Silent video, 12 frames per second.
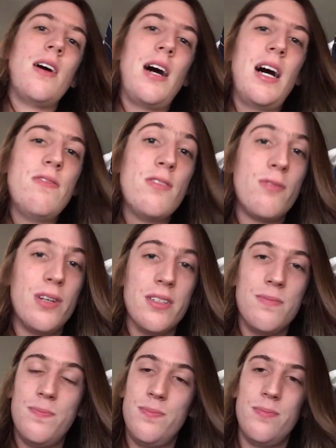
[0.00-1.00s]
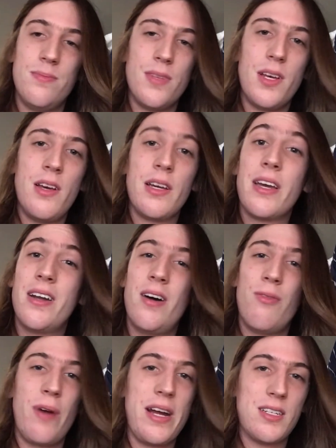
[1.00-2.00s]
I, for one,
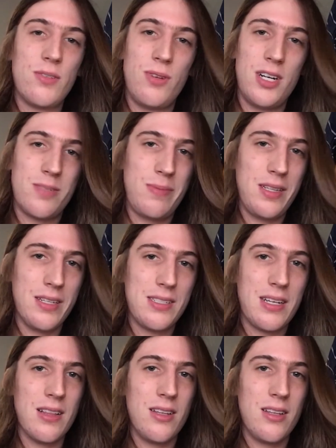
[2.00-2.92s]
cannot wait to watch my list get